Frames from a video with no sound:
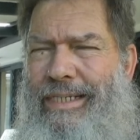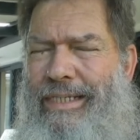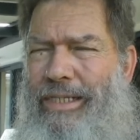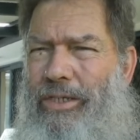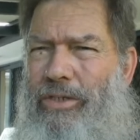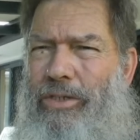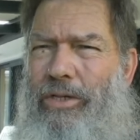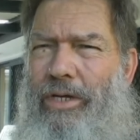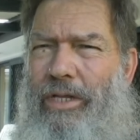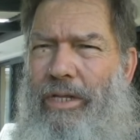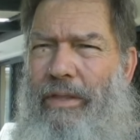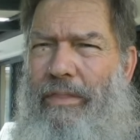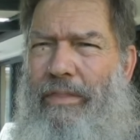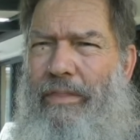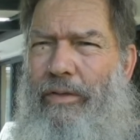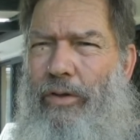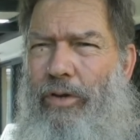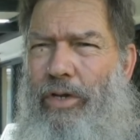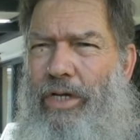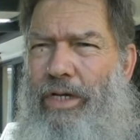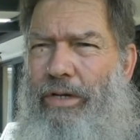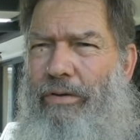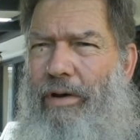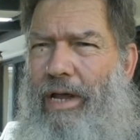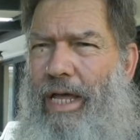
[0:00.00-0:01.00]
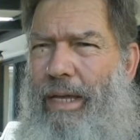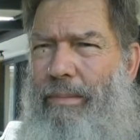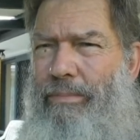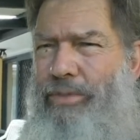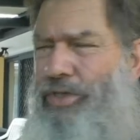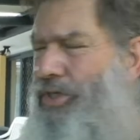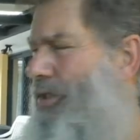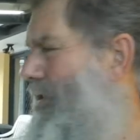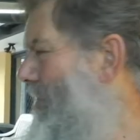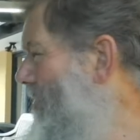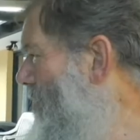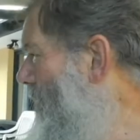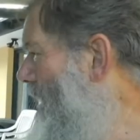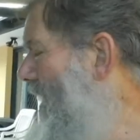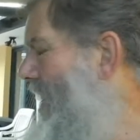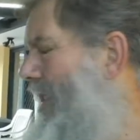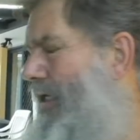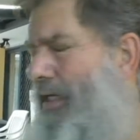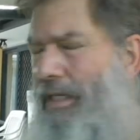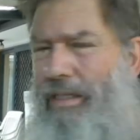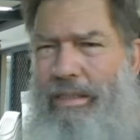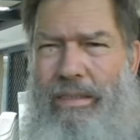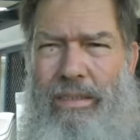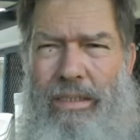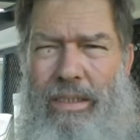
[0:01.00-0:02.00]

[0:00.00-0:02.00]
I got it 30 grams in one hit,